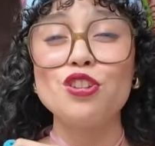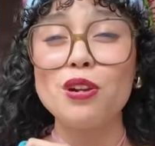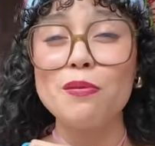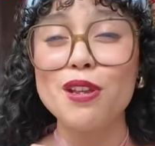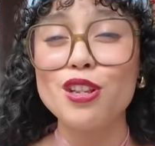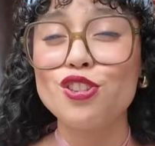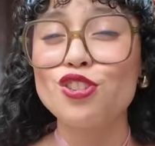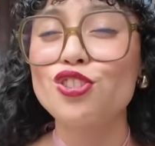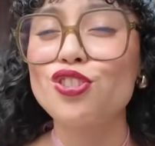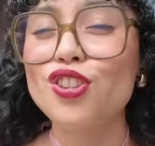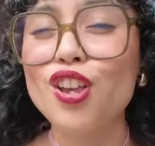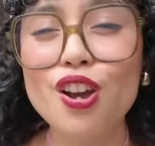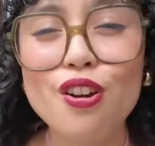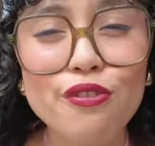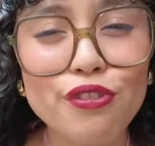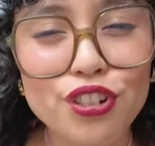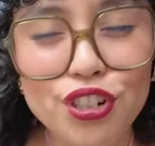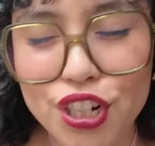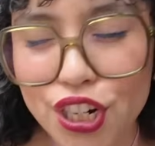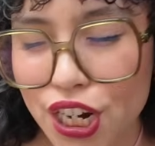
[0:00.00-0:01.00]
are gonna be
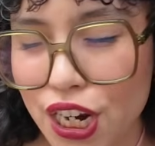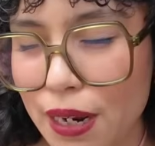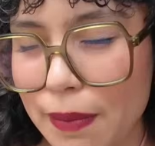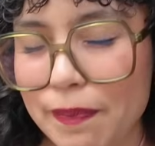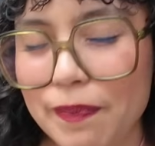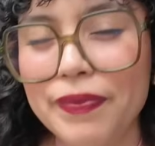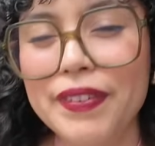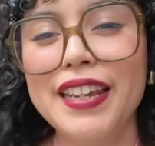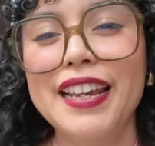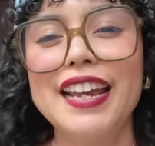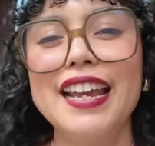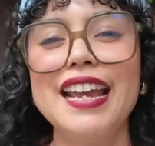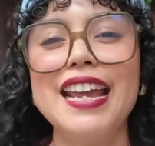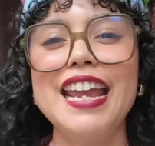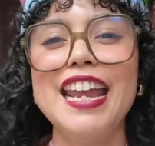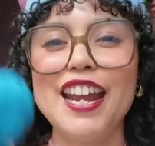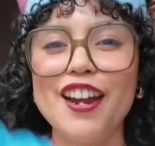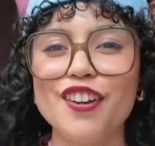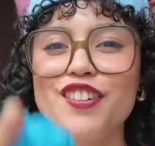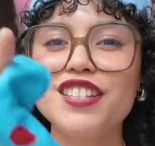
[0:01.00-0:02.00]
so cheap.
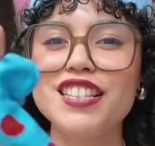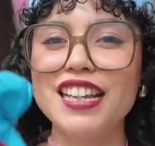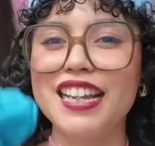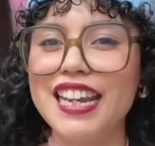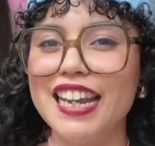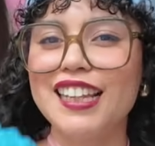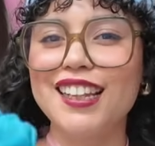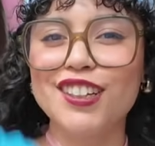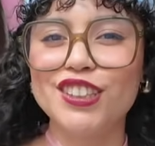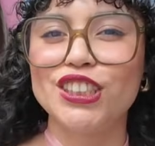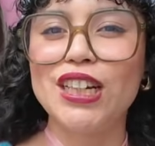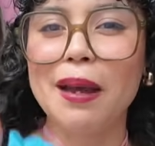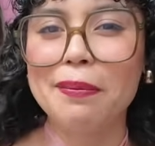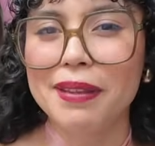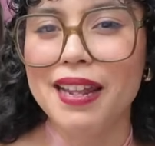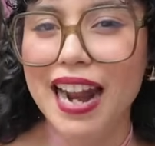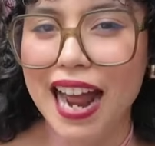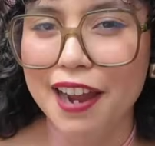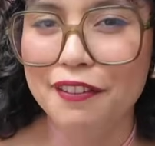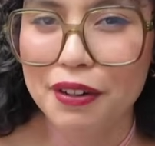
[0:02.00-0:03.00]
Here's the kilo shop
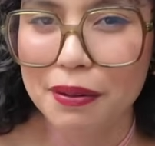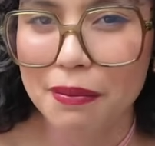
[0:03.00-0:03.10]
that I